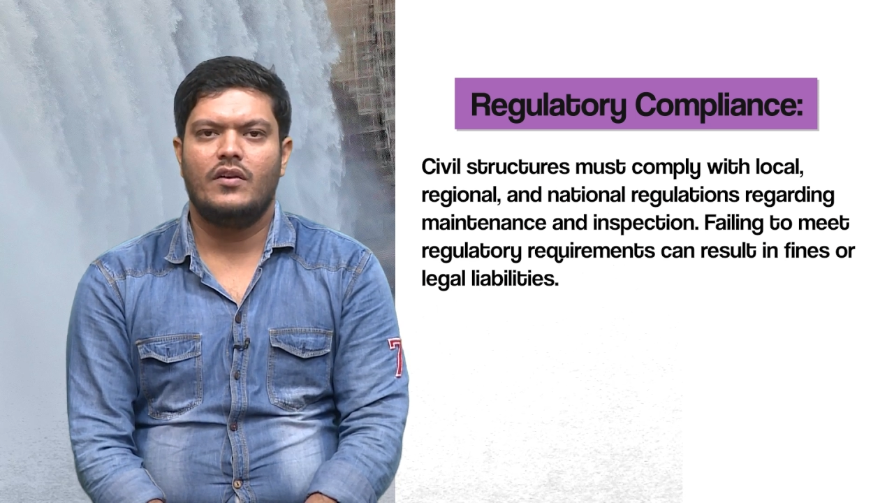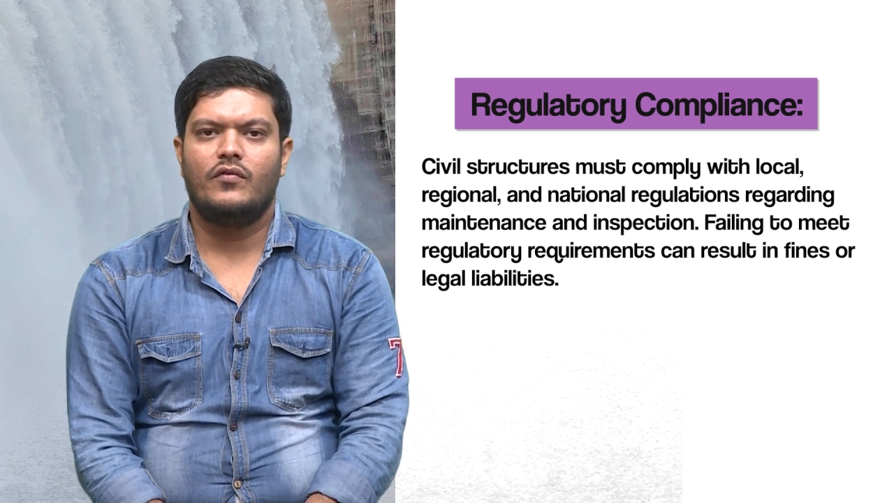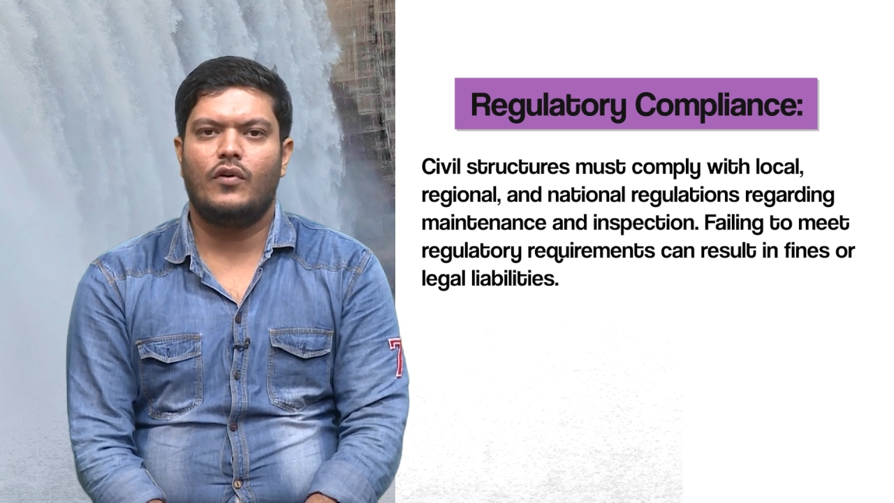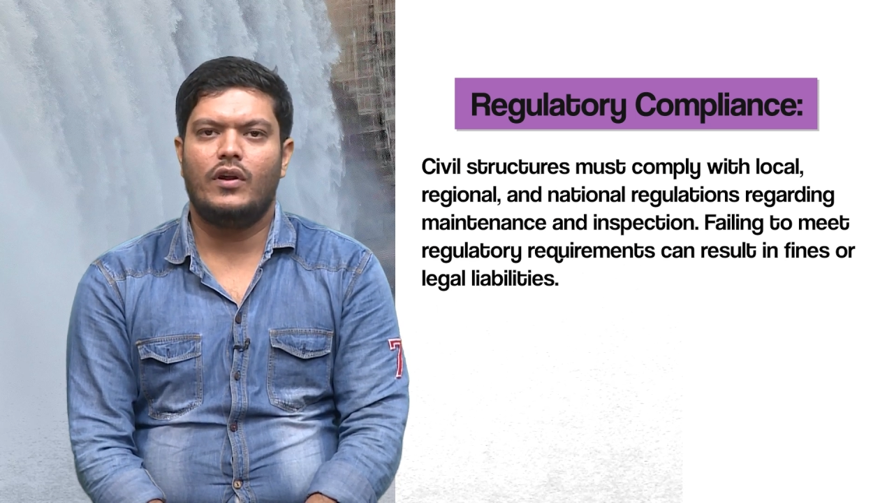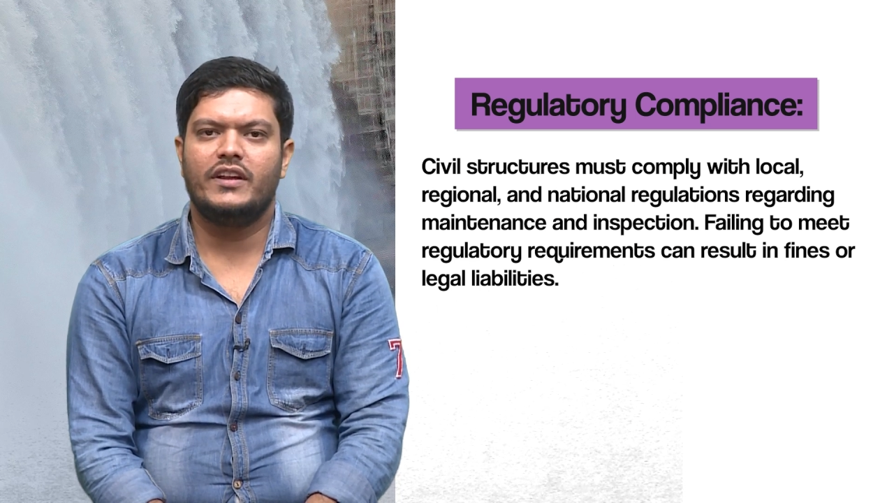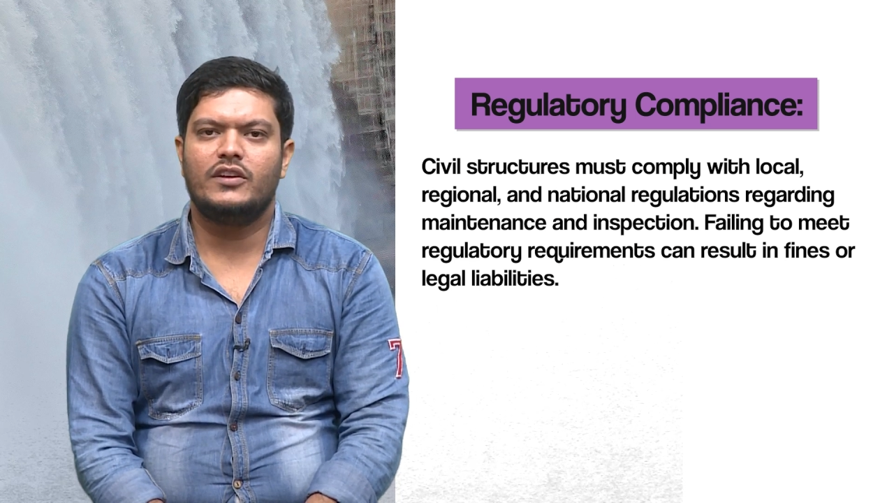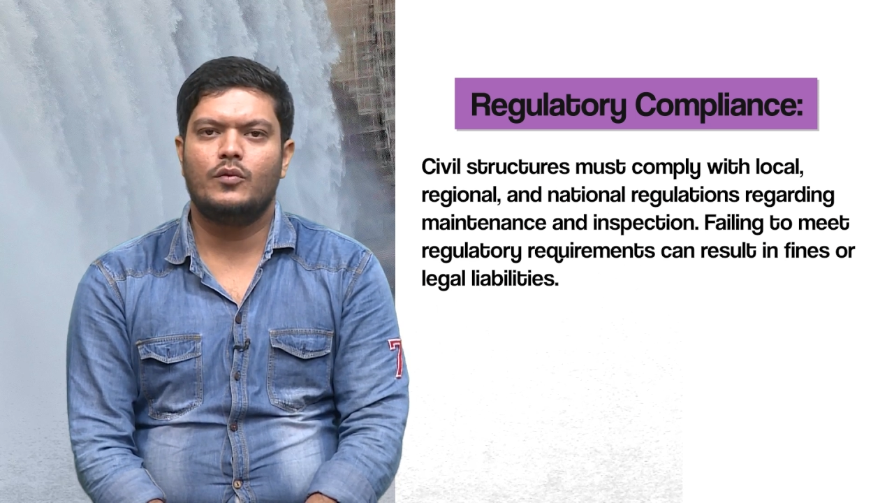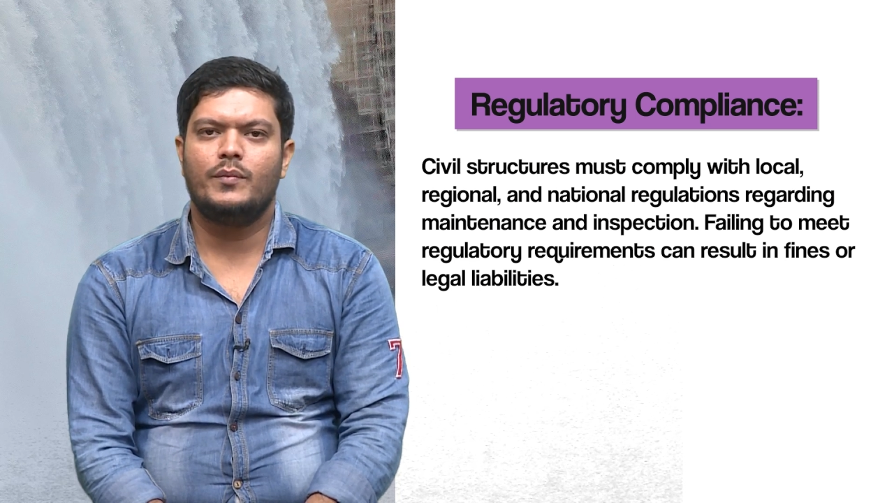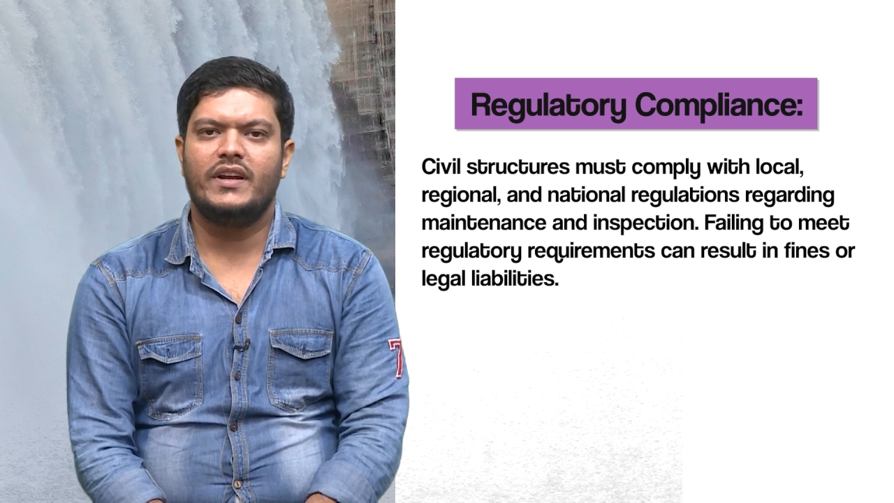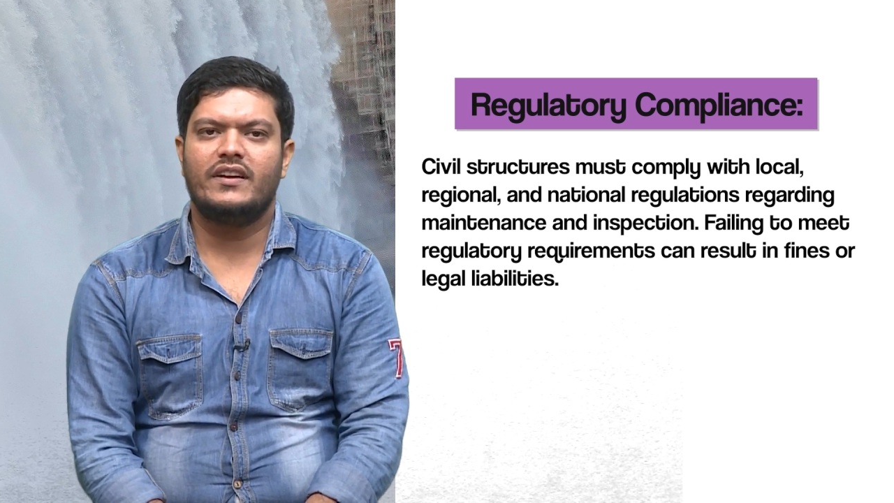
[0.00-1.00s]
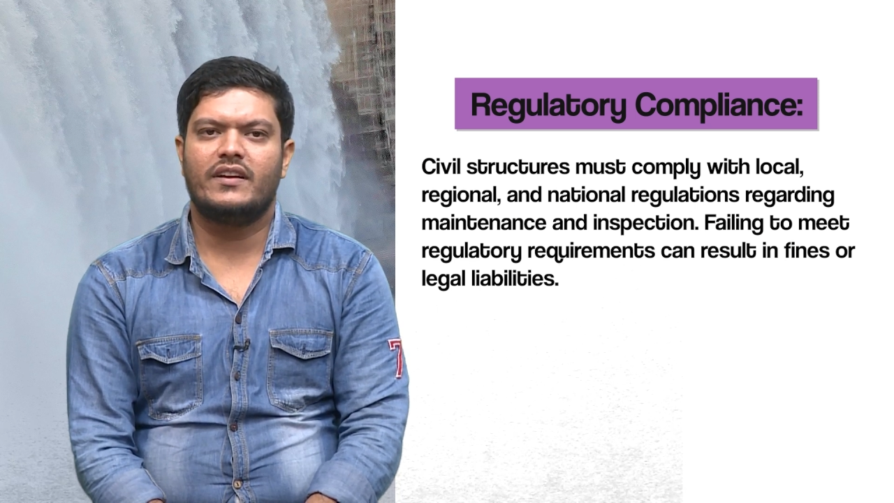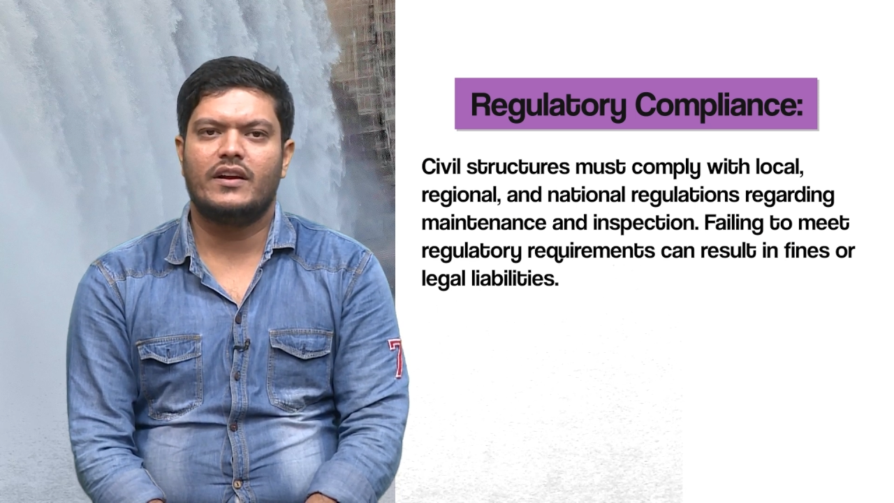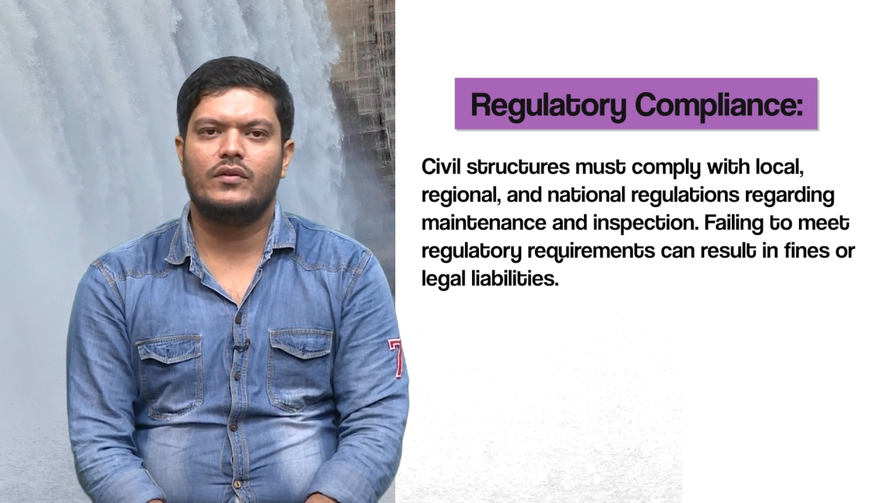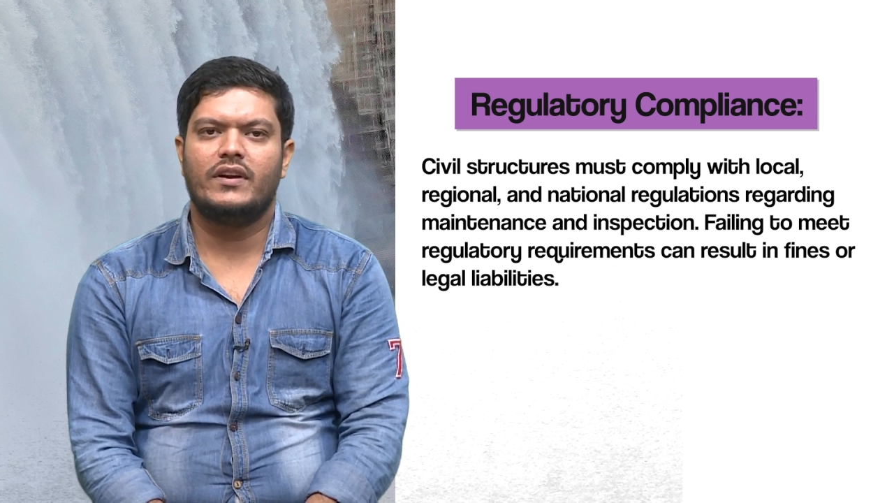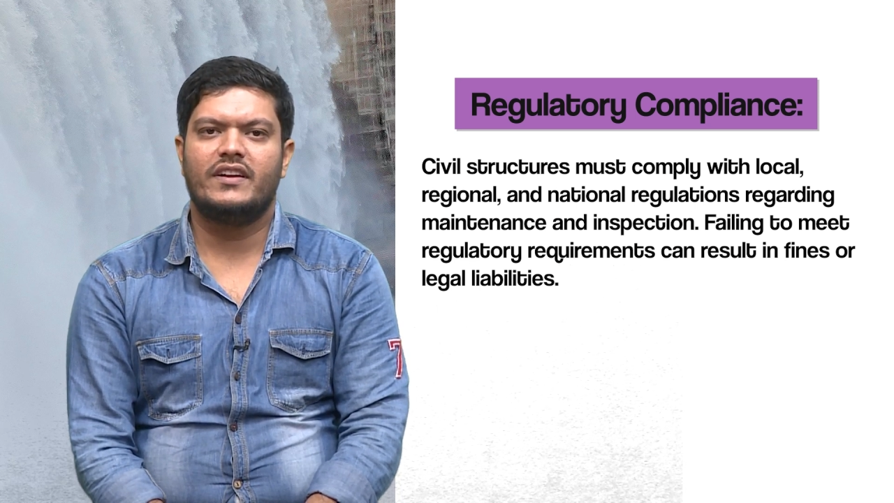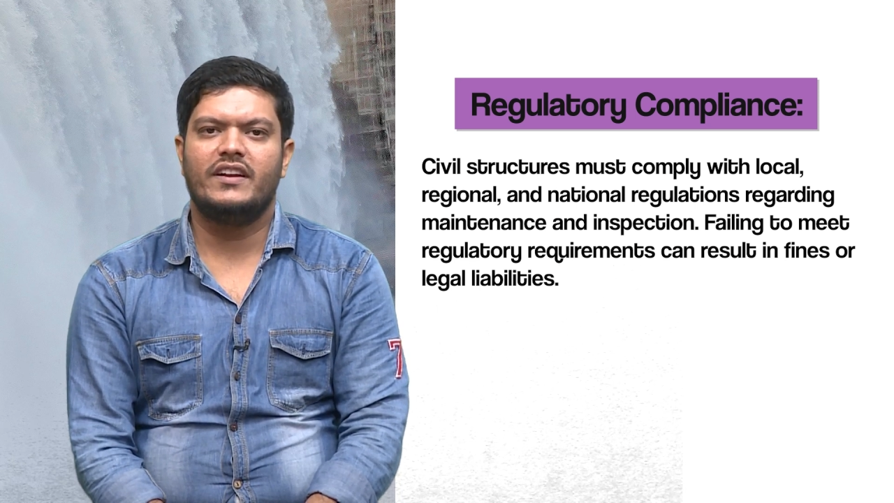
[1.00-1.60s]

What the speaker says: Failing to meet regulatory